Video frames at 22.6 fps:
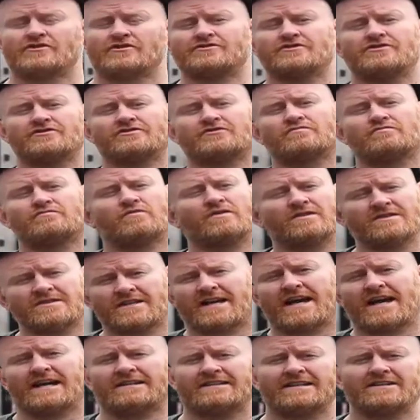churches. One
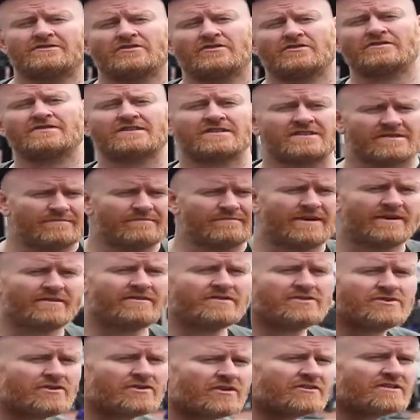is a Catholic church, it's St
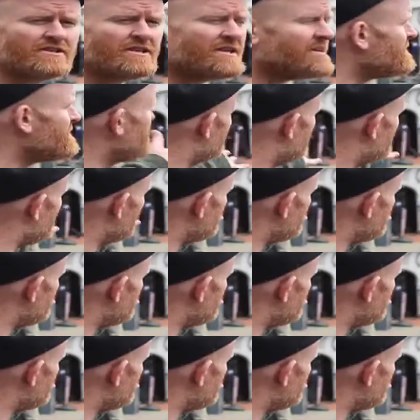Mary's Church here,